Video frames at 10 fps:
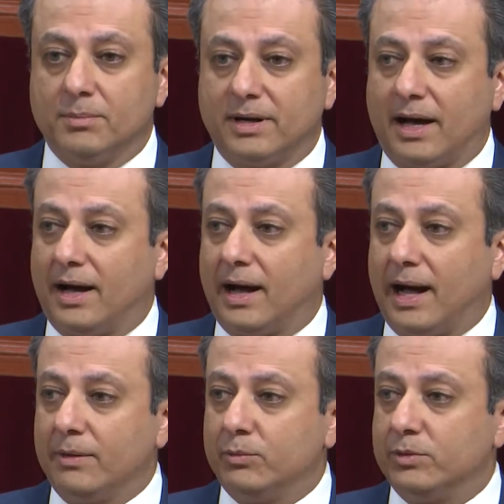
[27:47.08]
but
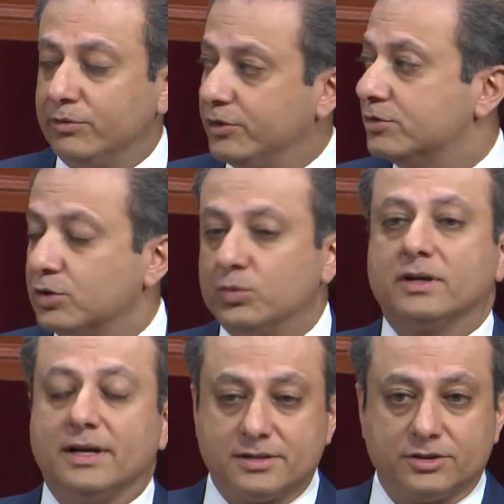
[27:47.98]
I would refuse to
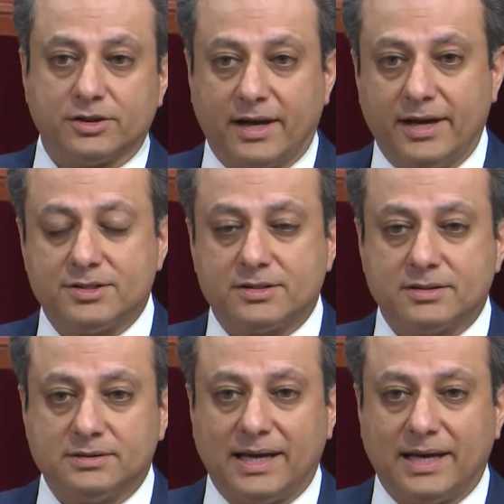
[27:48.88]
work on such a case.